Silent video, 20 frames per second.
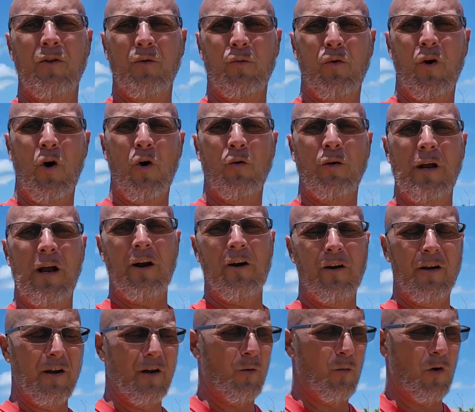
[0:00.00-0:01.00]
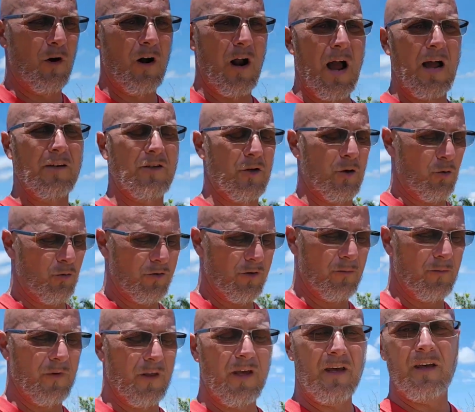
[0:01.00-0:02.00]
the road area where I told
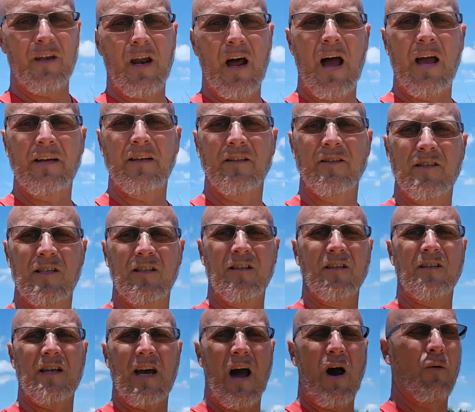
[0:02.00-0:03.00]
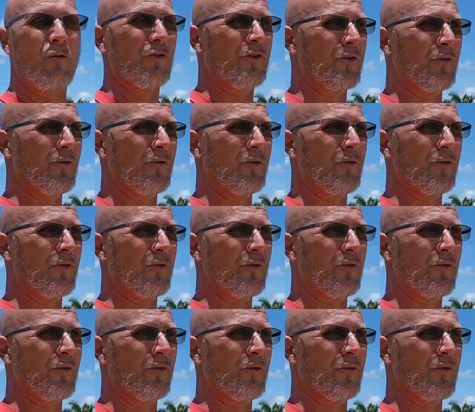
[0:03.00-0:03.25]
them that I could see the tower.